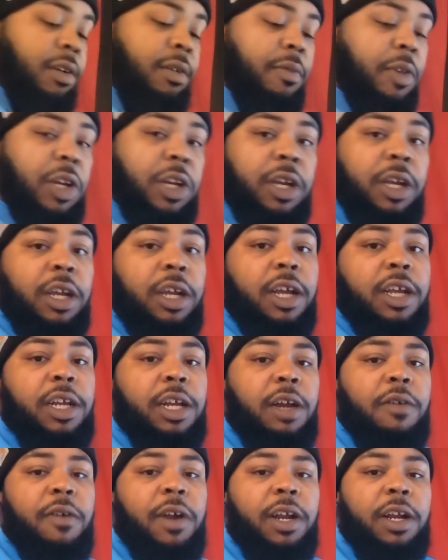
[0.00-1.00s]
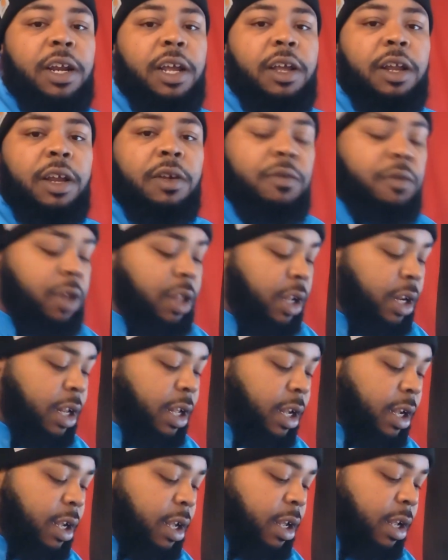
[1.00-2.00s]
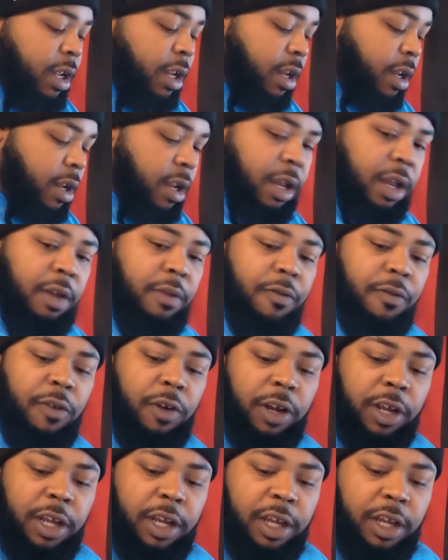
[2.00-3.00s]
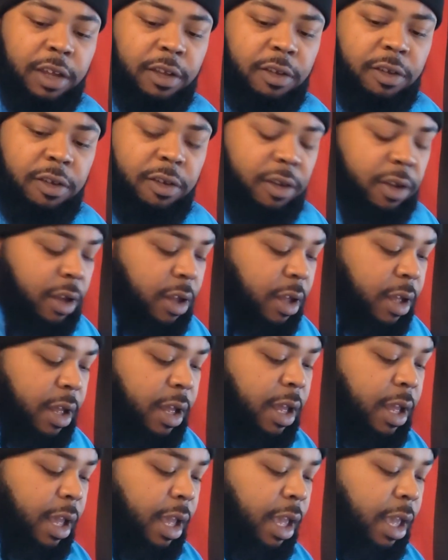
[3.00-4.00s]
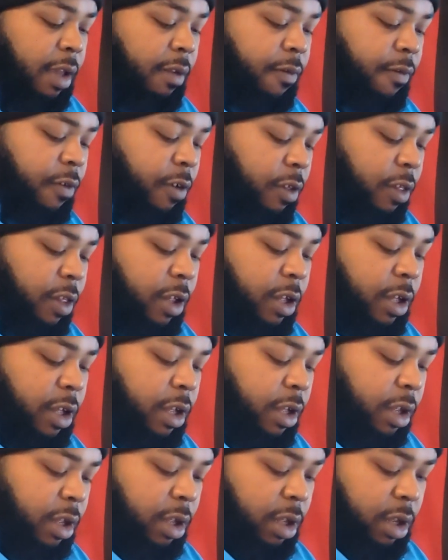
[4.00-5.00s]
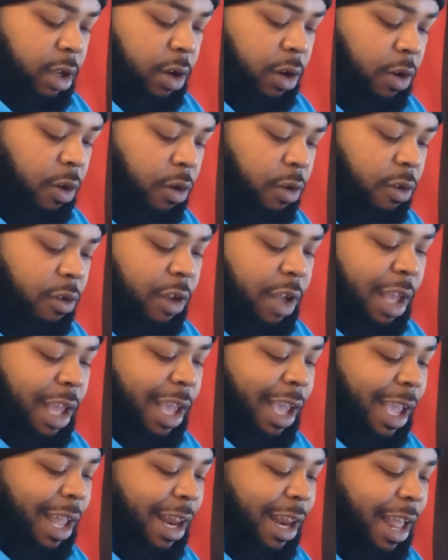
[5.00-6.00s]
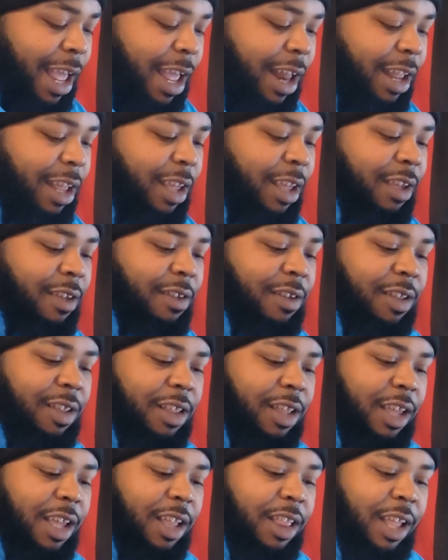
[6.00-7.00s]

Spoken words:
I'll tell you guys that right now, they really did good for the kids and for the adults. And that is the thing.